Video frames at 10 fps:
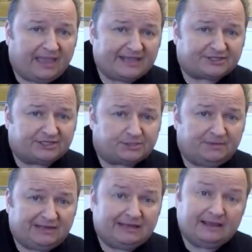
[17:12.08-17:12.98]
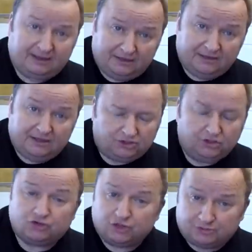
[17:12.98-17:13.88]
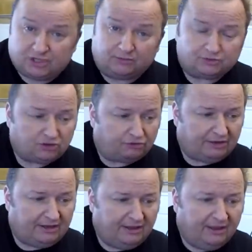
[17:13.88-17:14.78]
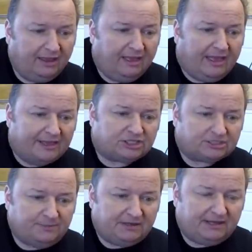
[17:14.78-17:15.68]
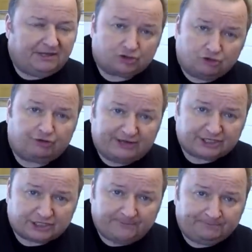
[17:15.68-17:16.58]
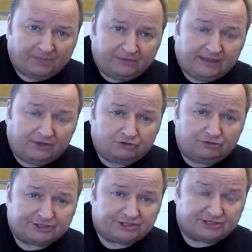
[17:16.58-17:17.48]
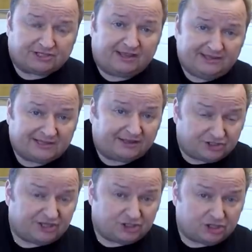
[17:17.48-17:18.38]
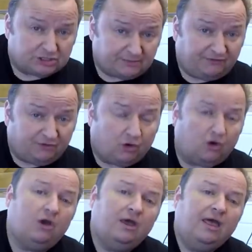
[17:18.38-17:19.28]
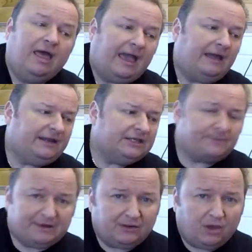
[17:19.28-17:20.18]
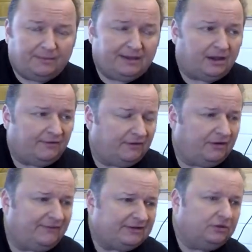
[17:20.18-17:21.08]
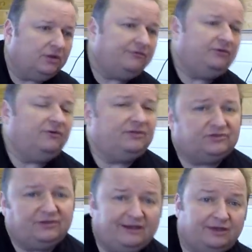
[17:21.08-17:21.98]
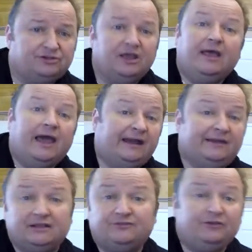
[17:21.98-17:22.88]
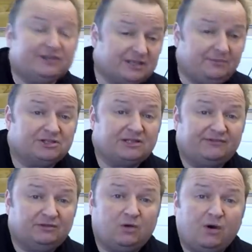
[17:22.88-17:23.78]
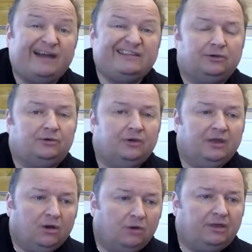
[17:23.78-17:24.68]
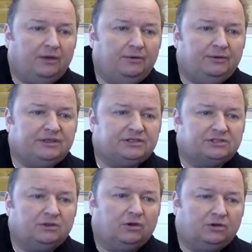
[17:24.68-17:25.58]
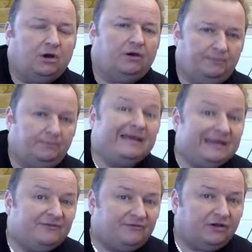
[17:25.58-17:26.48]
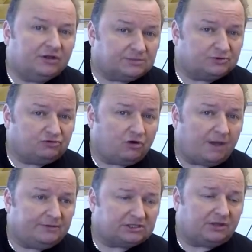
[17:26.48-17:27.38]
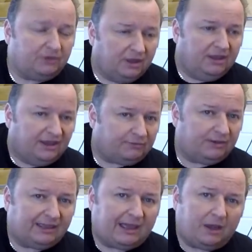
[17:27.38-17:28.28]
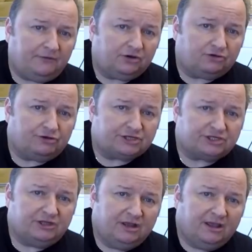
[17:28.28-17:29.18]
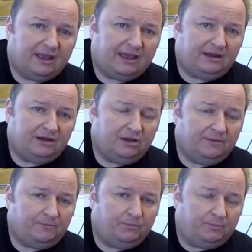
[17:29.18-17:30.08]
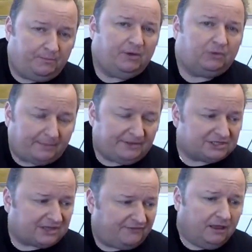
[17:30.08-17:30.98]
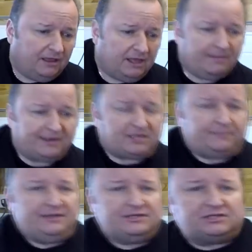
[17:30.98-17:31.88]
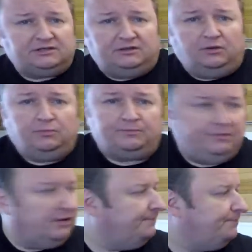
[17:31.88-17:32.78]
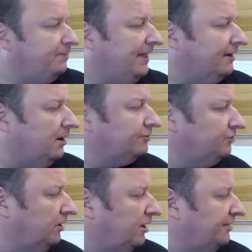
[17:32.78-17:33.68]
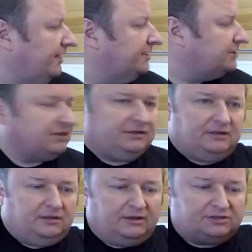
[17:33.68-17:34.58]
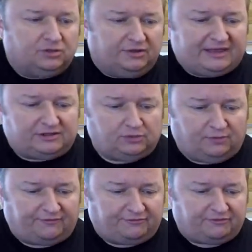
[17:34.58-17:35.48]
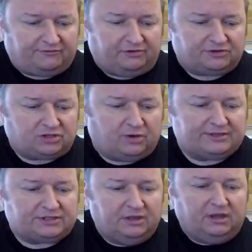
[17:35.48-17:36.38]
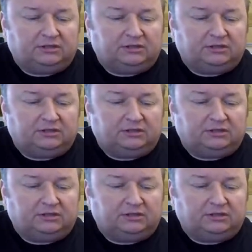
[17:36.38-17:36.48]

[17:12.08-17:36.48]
Essex Mini YouTube channel, sorry, Essex Mini is Chris. Now Chris, as I say, he's done t-shirts before, and he's a bit like me. I've had a look at a few of his videos, and he does very similar stuff to what I do, although he's not got many subscribers. So if we can get over to Chris and build up these stuff, he makes up these little like placards, not like this, like sort of that sort of size.